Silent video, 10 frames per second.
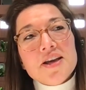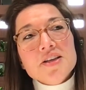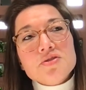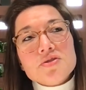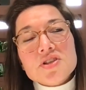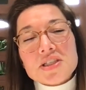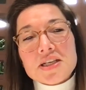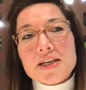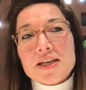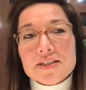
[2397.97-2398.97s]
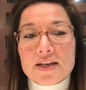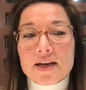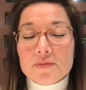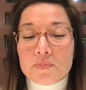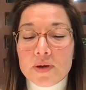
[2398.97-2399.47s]
interesting, is
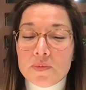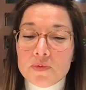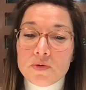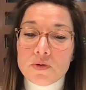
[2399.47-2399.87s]
that people